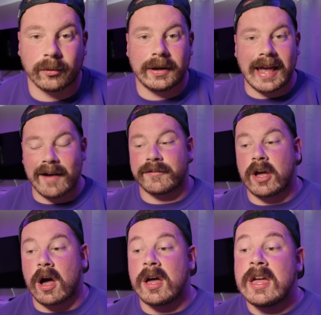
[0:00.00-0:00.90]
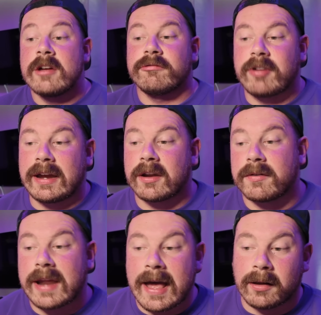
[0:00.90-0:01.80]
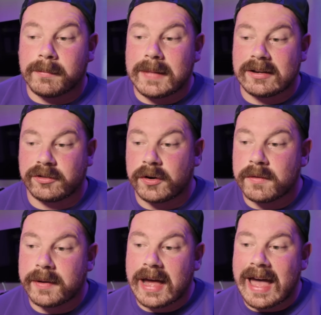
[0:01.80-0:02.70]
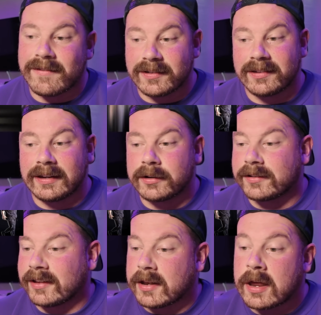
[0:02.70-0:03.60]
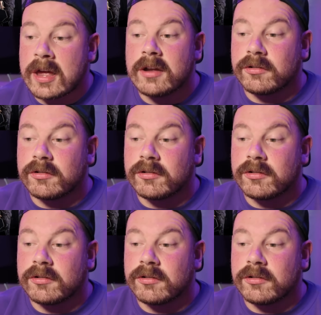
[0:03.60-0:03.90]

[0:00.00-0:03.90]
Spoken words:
we have got Rain O'Neill, Mitch Hooper, Evan Singleton,